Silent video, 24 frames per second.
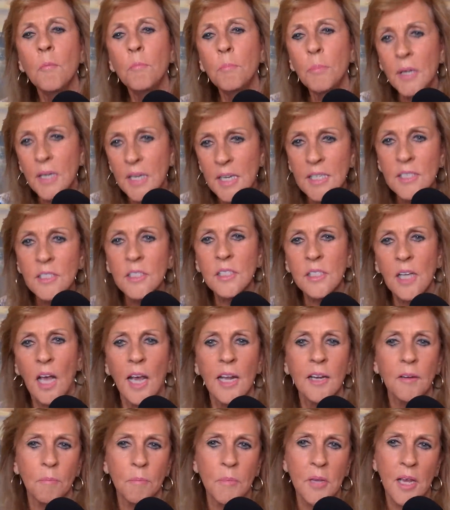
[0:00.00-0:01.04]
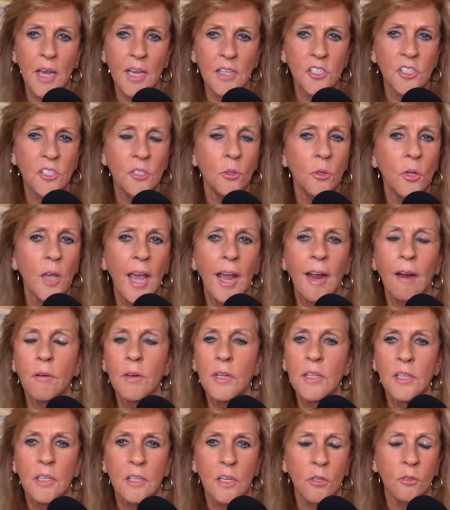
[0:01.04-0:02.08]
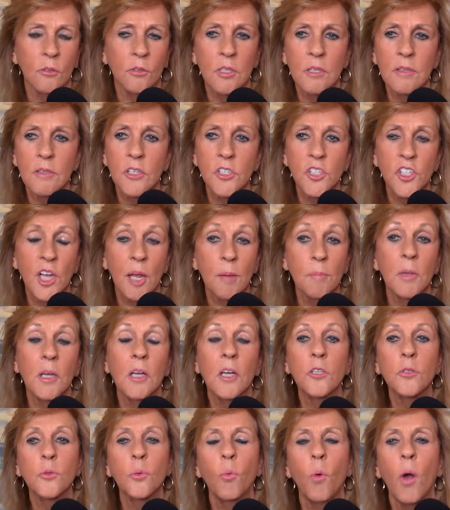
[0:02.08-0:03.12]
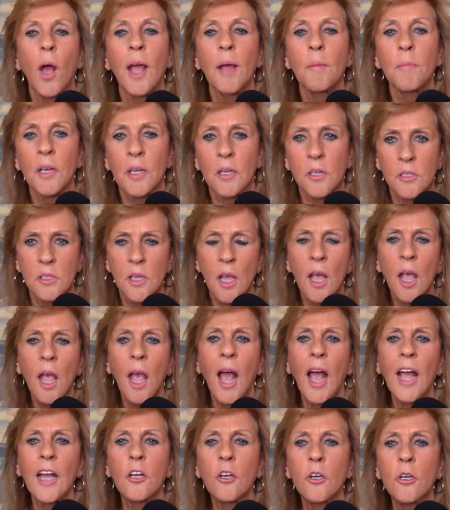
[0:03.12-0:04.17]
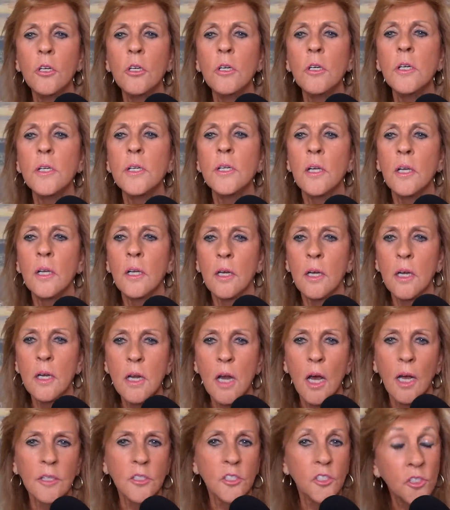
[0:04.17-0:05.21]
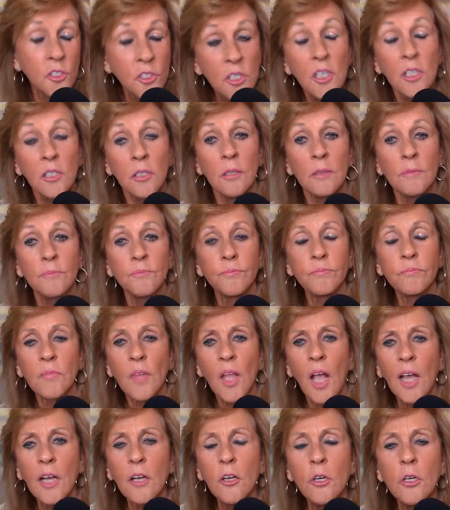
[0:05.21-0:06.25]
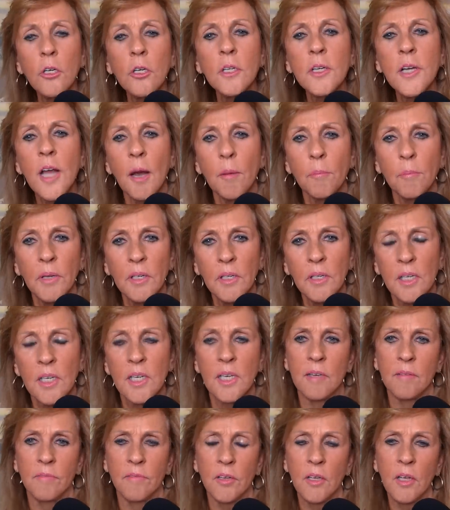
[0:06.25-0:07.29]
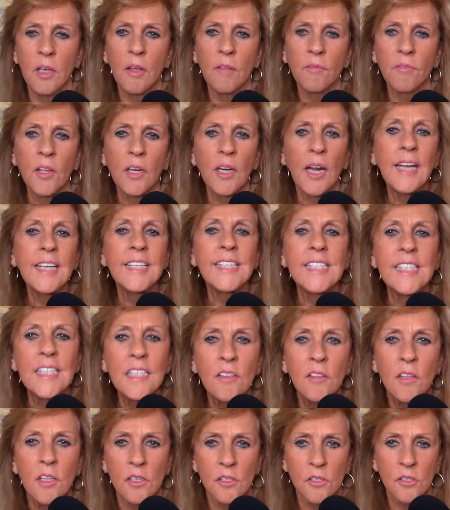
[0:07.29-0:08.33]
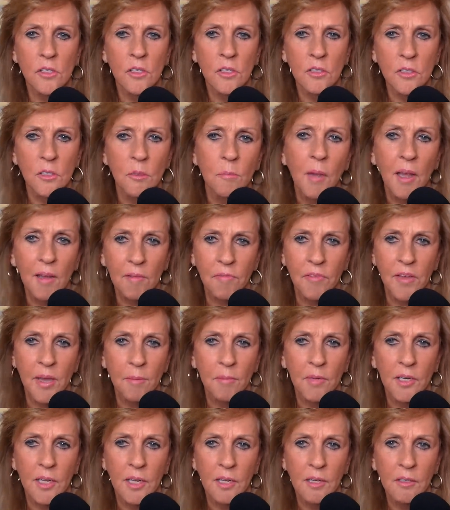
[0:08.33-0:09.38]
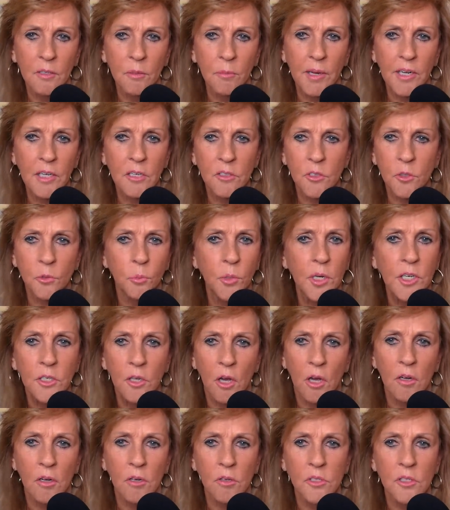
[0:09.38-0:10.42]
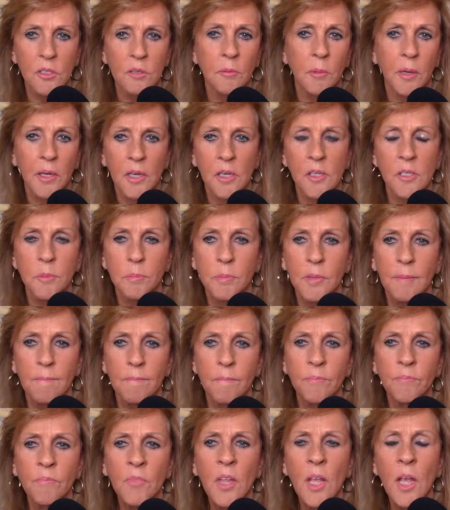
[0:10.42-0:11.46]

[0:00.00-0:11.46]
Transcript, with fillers: But inside of me, I still carried the guilt and the shame because why? Because I could not still, I could not believe that I did this to my family, to my sweet daughters and my husband.